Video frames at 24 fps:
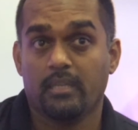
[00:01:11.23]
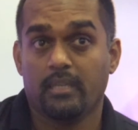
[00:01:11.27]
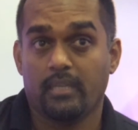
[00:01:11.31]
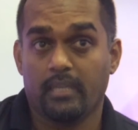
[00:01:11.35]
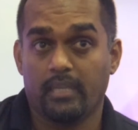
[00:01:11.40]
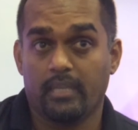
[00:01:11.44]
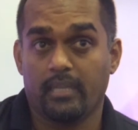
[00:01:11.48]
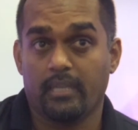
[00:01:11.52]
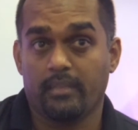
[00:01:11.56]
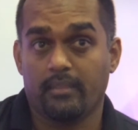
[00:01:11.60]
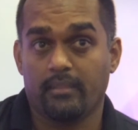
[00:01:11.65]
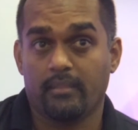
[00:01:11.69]

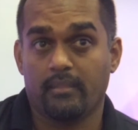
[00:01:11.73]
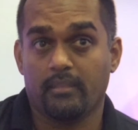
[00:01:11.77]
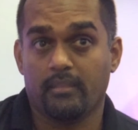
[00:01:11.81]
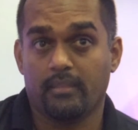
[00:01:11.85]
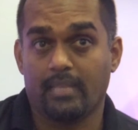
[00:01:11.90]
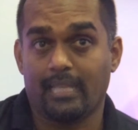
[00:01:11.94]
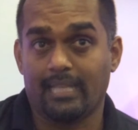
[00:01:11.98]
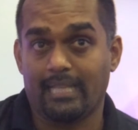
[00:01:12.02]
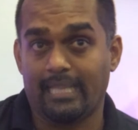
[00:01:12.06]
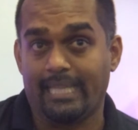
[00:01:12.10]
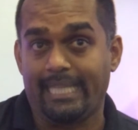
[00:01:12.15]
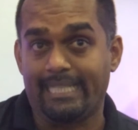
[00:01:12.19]
And
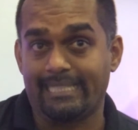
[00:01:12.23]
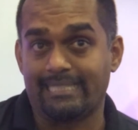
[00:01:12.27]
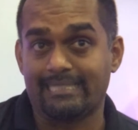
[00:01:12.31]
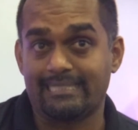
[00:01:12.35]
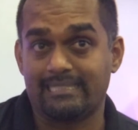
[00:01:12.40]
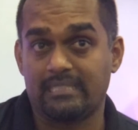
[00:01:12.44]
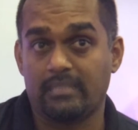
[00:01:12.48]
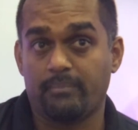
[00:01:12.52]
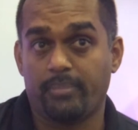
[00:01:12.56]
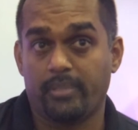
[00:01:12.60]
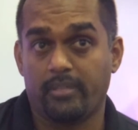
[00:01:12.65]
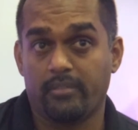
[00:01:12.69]
that
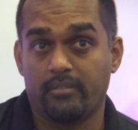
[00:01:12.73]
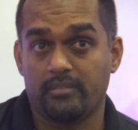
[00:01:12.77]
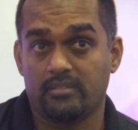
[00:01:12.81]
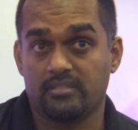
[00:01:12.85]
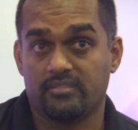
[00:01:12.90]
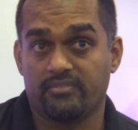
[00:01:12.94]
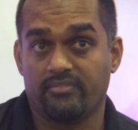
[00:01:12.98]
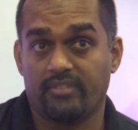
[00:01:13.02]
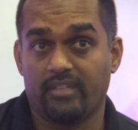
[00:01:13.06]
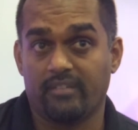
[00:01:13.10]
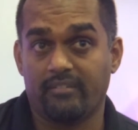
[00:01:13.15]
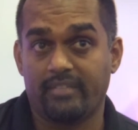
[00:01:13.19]
latency period
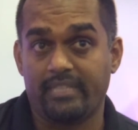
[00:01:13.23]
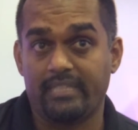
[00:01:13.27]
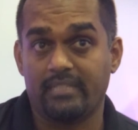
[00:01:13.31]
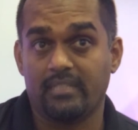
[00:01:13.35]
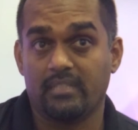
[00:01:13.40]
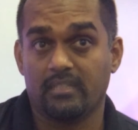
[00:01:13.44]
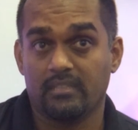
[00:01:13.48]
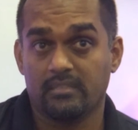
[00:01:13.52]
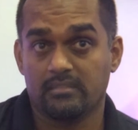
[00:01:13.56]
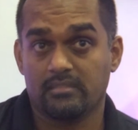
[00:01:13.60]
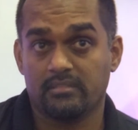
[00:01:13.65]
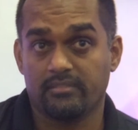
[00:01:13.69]
is
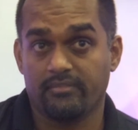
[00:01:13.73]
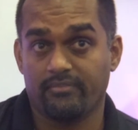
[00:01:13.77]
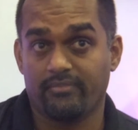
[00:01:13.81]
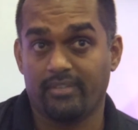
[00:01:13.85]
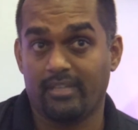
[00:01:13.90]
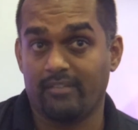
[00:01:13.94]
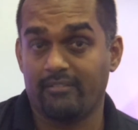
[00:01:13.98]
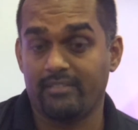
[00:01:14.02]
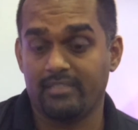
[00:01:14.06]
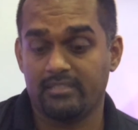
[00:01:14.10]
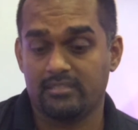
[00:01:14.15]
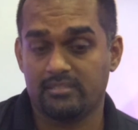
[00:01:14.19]

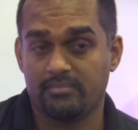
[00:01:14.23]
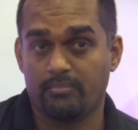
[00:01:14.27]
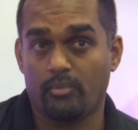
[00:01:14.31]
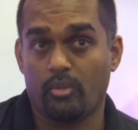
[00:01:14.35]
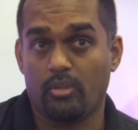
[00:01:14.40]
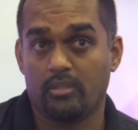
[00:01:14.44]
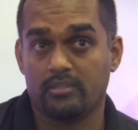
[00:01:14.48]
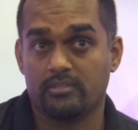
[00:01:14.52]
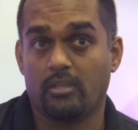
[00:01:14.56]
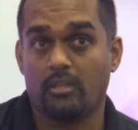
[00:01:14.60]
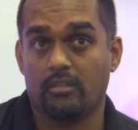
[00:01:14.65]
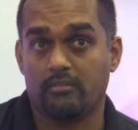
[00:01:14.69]
very
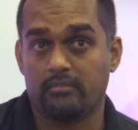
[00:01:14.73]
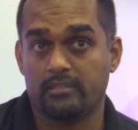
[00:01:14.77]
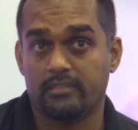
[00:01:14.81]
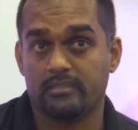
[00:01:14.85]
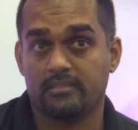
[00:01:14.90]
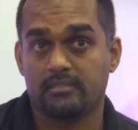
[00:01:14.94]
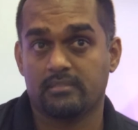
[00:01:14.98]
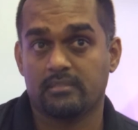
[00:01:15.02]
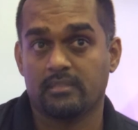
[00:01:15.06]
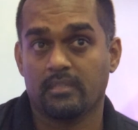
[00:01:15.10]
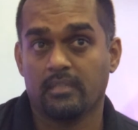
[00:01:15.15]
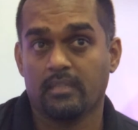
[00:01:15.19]
small
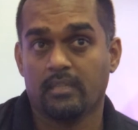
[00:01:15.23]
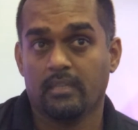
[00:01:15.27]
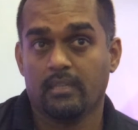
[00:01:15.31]
tolerance.